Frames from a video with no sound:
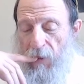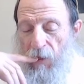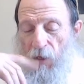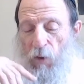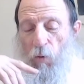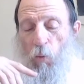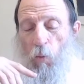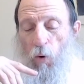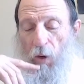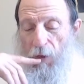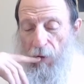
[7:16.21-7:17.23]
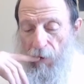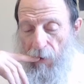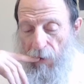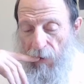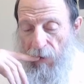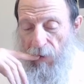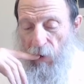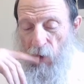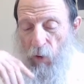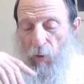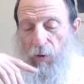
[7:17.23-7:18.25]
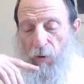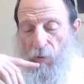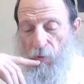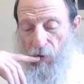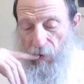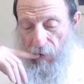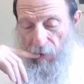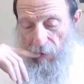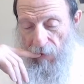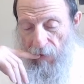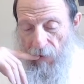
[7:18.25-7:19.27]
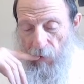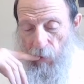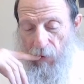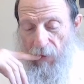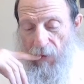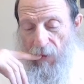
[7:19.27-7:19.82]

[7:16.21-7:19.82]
no water, no clothes. With